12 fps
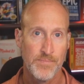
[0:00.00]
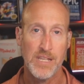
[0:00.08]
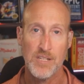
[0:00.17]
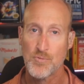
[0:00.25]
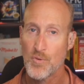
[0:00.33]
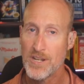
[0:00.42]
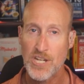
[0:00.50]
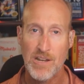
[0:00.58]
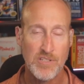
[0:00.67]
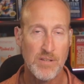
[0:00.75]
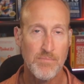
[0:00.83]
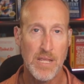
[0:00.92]
Please
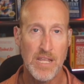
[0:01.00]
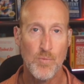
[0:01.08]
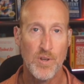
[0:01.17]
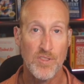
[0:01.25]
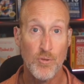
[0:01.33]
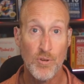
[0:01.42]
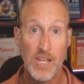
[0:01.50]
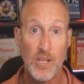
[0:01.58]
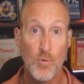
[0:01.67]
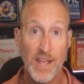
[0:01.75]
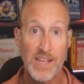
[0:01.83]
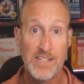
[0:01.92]
reach out to me with
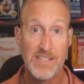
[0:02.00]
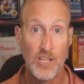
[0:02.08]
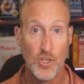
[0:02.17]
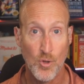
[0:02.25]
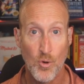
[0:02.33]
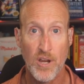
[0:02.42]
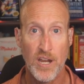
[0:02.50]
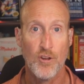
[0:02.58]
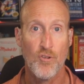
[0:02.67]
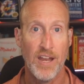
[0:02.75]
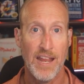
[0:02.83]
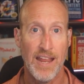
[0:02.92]
unique ways that you're
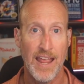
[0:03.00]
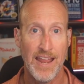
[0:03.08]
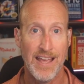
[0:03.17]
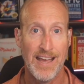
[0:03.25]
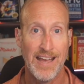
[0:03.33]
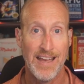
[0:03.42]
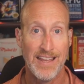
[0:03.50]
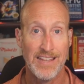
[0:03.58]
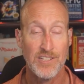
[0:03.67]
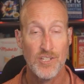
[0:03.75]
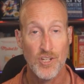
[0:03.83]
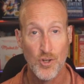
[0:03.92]
integrating AI
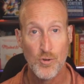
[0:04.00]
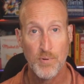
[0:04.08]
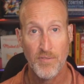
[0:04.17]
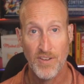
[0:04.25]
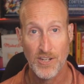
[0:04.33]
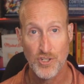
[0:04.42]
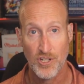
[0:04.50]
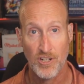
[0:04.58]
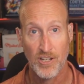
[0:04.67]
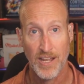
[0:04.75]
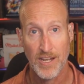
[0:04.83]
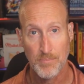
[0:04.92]
into your
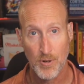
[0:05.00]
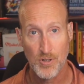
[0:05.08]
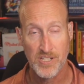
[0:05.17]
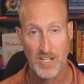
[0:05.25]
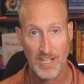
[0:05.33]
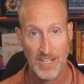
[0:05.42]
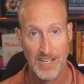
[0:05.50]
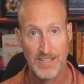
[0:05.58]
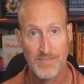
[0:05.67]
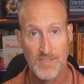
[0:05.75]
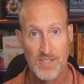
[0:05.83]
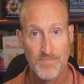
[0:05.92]
professional and personal
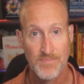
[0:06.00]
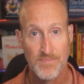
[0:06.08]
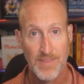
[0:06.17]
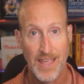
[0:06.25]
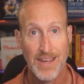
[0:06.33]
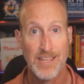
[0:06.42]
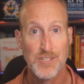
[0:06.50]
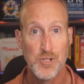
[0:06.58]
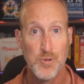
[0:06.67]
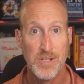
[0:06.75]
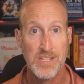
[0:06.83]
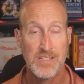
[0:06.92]
lives. And
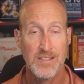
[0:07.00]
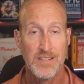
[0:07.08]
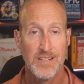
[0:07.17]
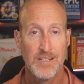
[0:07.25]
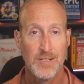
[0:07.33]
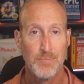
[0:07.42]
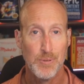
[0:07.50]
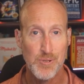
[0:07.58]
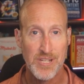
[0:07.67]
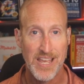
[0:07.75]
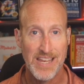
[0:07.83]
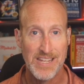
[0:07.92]
as always,
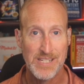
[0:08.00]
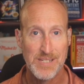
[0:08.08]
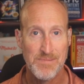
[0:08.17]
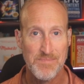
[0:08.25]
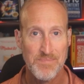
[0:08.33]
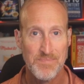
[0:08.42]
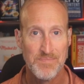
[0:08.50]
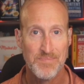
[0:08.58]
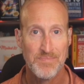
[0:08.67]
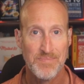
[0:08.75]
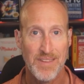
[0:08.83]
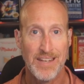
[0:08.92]
blue skies
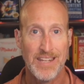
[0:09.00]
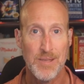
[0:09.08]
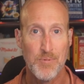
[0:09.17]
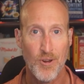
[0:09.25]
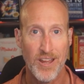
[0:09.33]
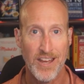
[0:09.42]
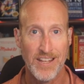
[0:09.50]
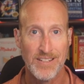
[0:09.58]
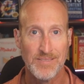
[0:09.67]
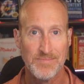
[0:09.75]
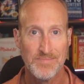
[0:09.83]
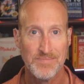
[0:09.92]
and keep creating.